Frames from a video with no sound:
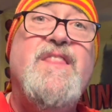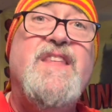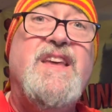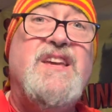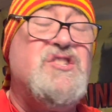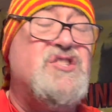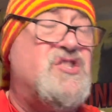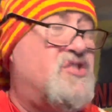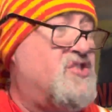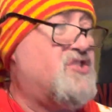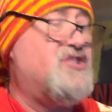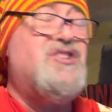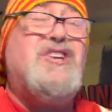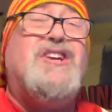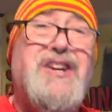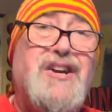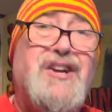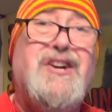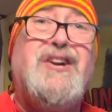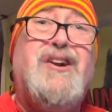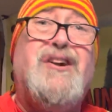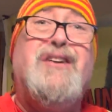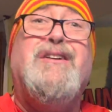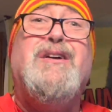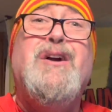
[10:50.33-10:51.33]
this
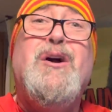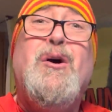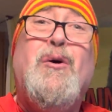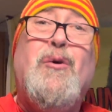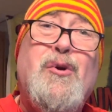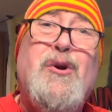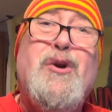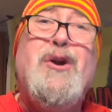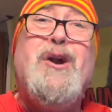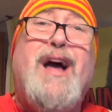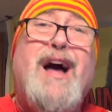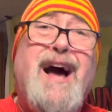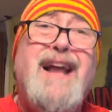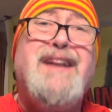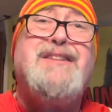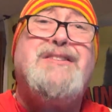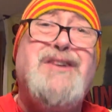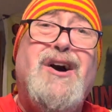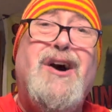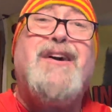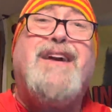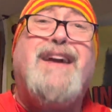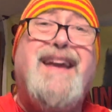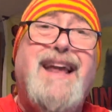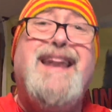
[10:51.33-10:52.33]
year. We're not
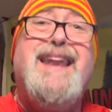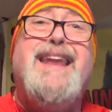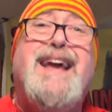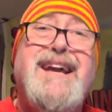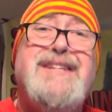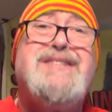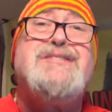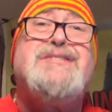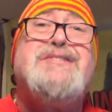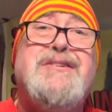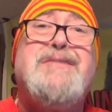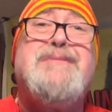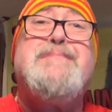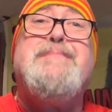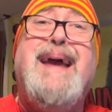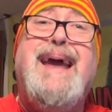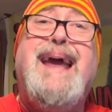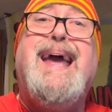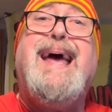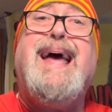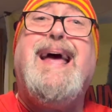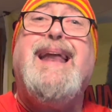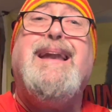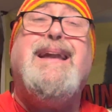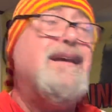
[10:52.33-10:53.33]
talking next year,
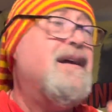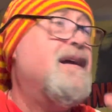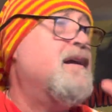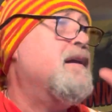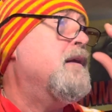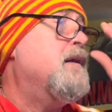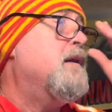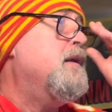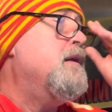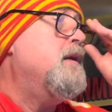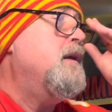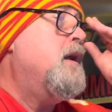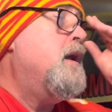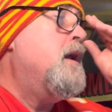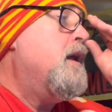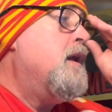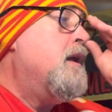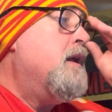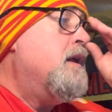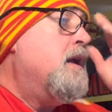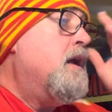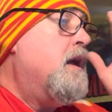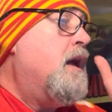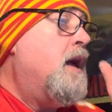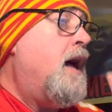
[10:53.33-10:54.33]
man.
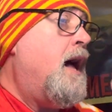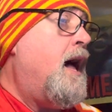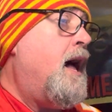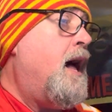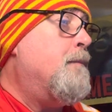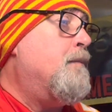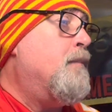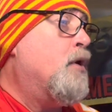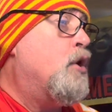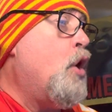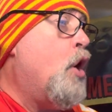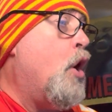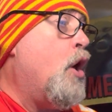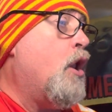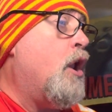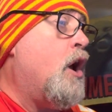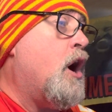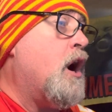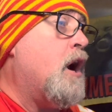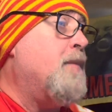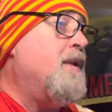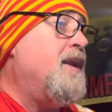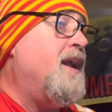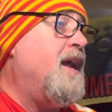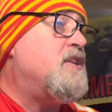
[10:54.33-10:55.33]
McCole
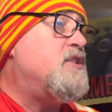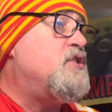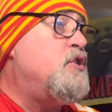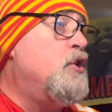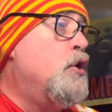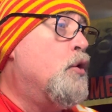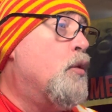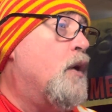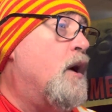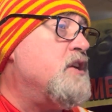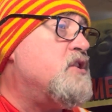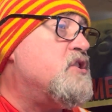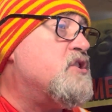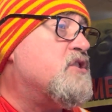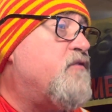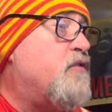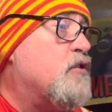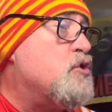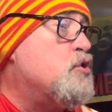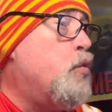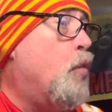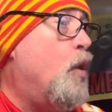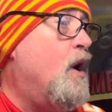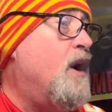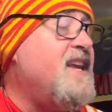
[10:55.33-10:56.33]
Hardman had 2 rushes for
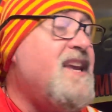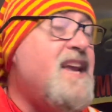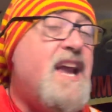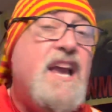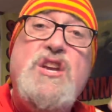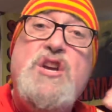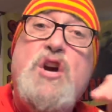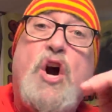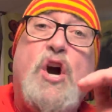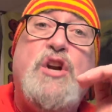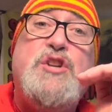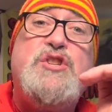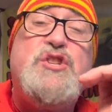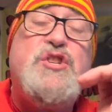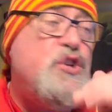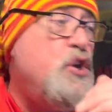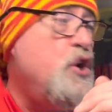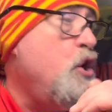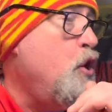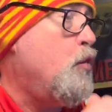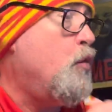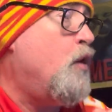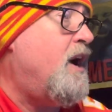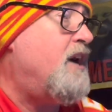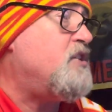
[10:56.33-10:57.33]
28 yards,
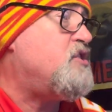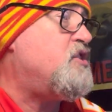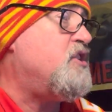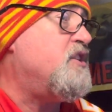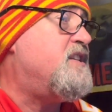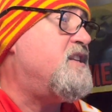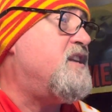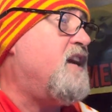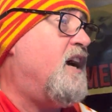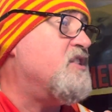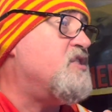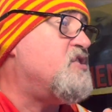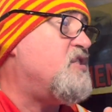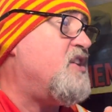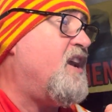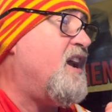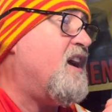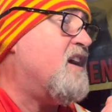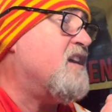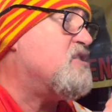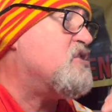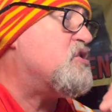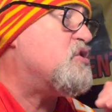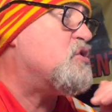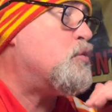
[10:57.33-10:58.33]
2 rushing
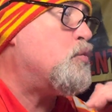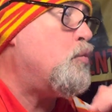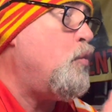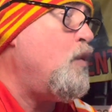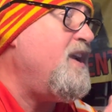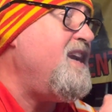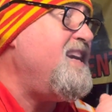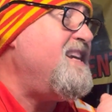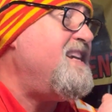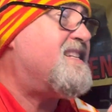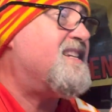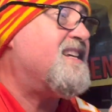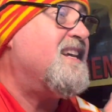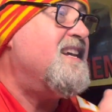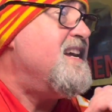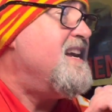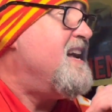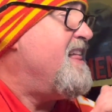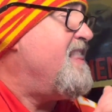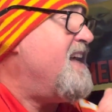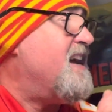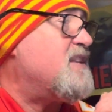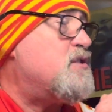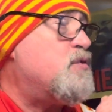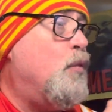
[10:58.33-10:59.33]
touchdowns. Sweet.
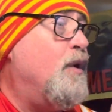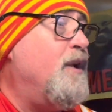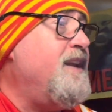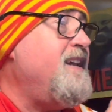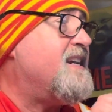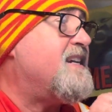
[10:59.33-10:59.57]
That's what he